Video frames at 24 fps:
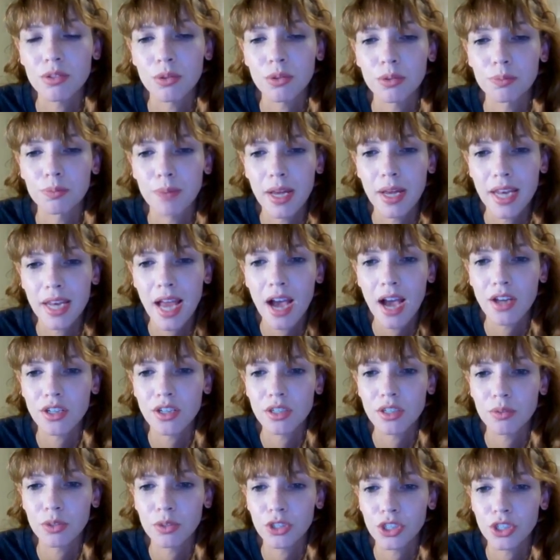So Mad
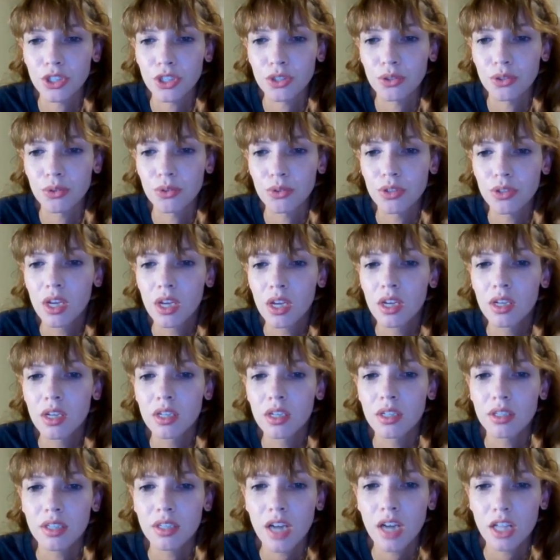Hatter will use
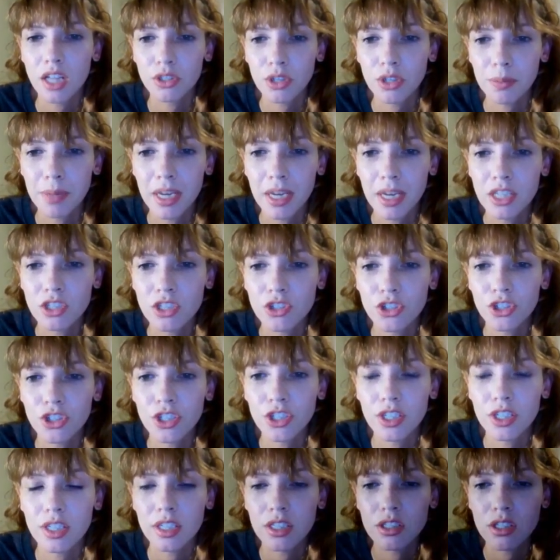coloring pages are
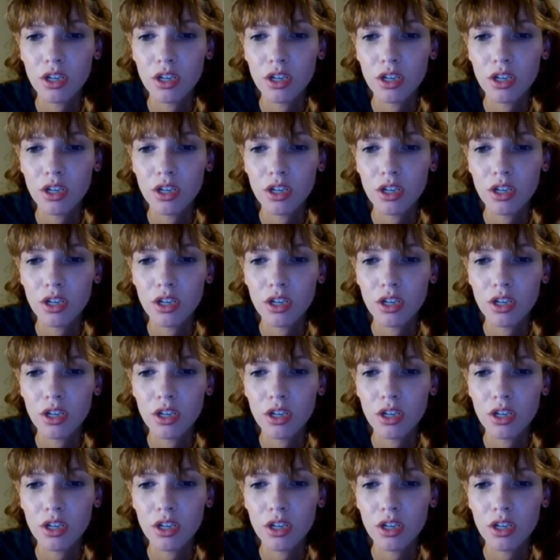good,